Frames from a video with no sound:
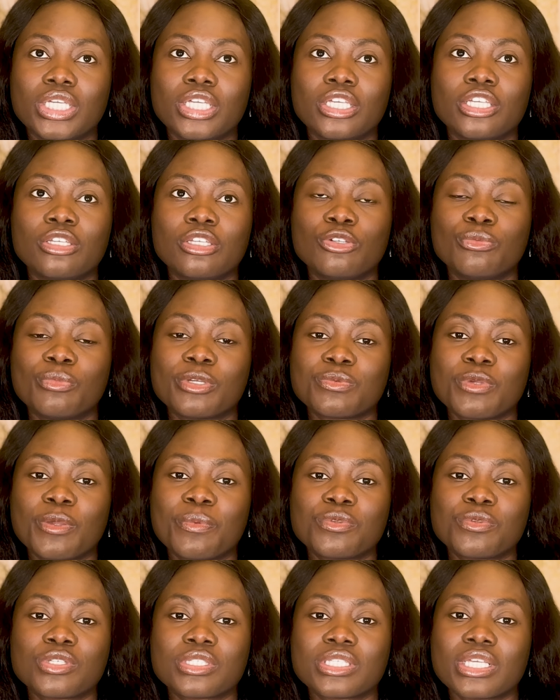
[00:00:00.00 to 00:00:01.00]
you must be
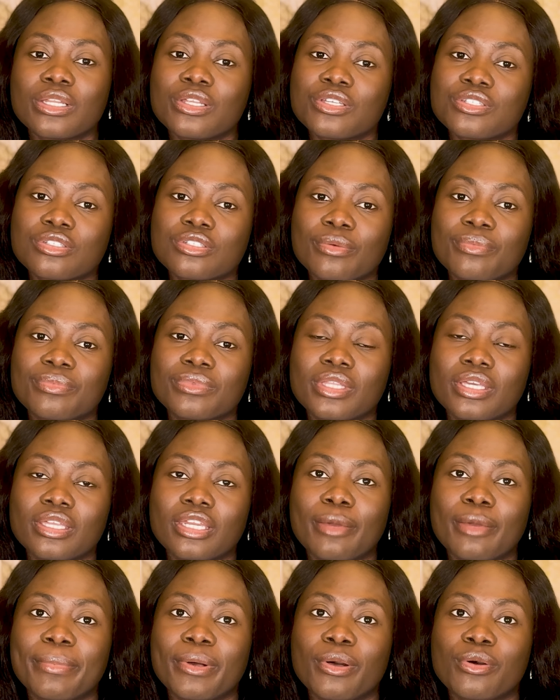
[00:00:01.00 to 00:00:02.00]
able to tell us something
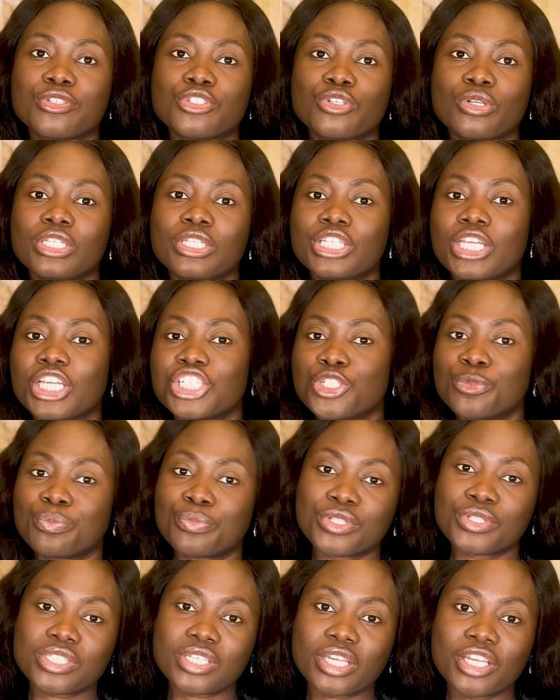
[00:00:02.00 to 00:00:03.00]
about your leadership
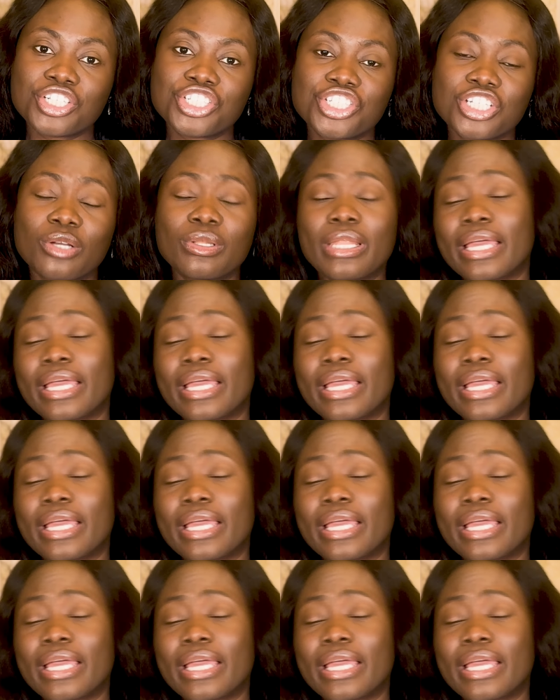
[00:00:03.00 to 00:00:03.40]
potential.